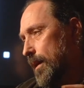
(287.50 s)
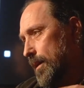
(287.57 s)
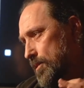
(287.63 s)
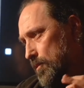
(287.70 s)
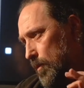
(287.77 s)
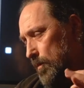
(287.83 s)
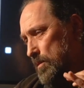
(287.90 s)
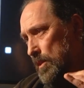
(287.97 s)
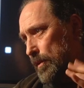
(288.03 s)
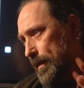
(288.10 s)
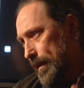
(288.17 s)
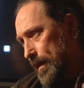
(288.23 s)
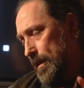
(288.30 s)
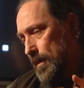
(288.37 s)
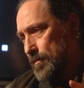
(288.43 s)
so I was
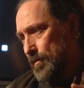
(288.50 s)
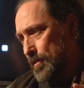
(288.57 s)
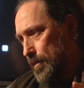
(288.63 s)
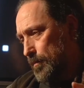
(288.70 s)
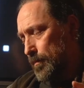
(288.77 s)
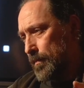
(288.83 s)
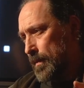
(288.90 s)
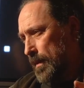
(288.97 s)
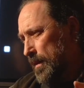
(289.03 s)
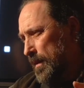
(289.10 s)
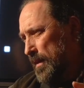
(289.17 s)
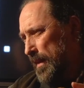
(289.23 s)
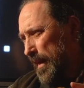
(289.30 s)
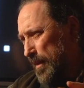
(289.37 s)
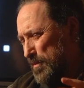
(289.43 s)
looking after him,
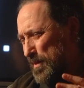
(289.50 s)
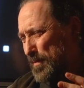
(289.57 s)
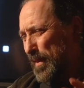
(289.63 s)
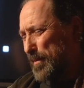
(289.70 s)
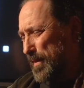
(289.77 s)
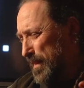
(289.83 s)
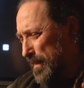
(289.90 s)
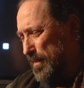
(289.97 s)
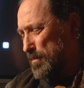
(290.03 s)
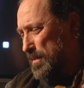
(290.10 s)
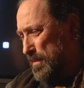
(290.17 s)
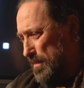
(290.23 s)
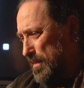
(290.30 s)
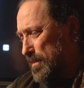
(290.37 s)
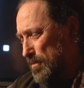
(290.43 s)
and it was very, it
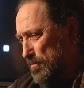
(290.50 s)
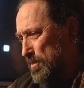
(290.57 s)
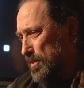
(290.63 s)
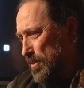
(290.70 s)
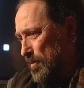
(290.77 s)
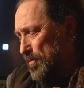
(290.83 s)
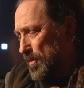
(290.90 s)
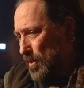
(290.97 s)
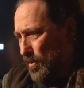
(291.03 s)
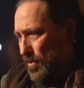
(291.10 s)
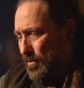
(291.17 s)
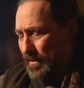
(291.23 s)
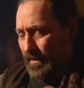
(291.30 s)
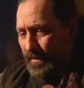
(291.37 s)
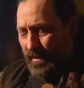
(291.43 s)
was you know, it was tough
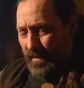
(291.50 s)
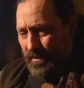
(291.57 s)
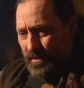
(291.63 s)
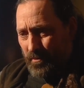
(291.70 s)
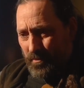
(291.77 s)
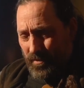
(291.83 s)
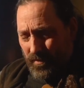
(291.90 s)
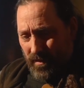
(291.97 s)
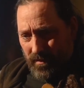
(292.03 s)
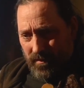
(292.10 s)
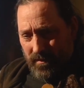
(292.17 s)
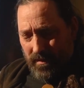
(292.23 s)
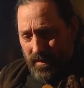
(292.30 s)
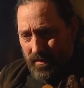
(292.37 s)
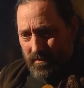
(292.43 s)
going, and you know, we've
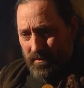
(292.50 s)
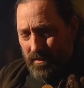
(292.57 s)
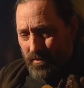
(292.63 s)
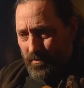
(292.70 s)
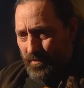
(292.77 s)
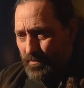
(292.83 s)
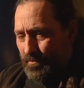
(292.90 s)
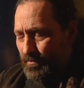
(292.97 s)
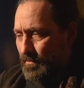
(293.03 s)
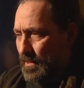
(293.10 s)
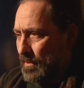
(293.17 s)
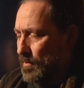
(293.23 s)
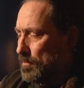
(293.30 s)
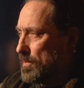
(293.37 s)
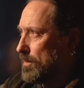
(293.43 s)
all had
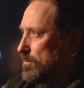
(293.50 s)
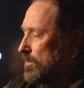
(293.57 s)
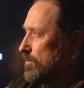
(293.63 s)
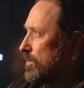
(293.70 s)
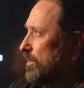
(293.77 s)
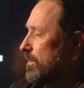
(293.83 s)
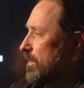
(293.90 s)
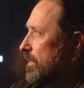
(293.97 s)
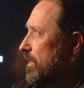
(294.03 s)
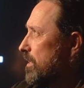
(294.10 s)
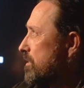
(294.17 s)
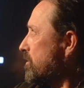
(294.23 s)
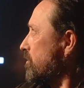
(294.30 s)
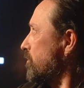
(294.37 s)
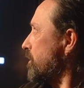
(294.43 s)
you know people who've died in
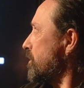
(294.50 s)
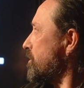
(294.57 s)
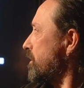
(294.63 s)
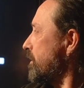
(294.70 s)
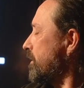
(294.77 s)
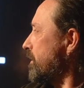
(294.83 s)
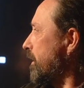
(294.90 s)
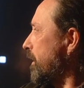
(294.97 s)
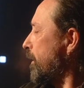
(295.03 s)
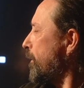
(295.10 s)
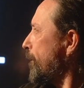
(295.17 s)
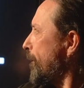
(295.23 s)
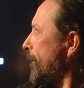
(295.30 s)
cancer with us, and. Uh,